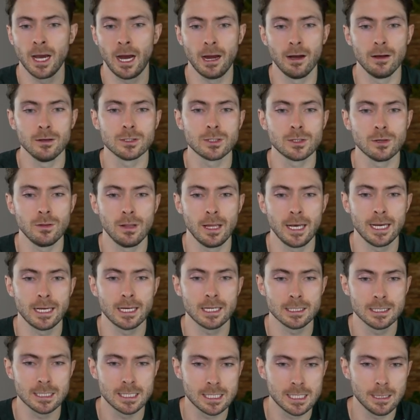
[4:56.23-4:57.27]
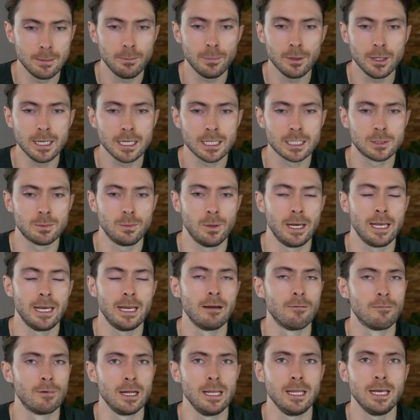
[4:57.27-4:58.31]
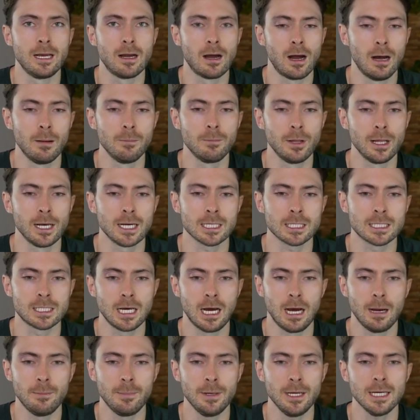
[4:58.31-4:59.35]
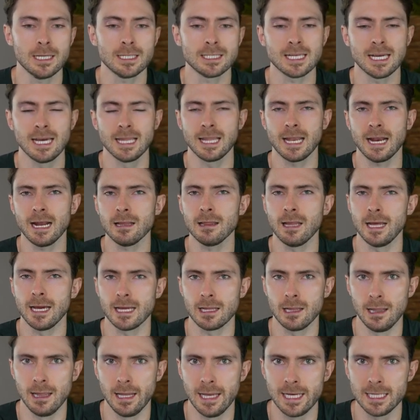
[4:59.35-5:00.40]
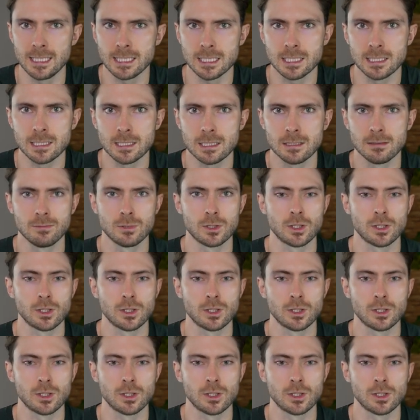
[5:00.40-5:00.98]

I also like simply explaining really complex topics, and then I like lists.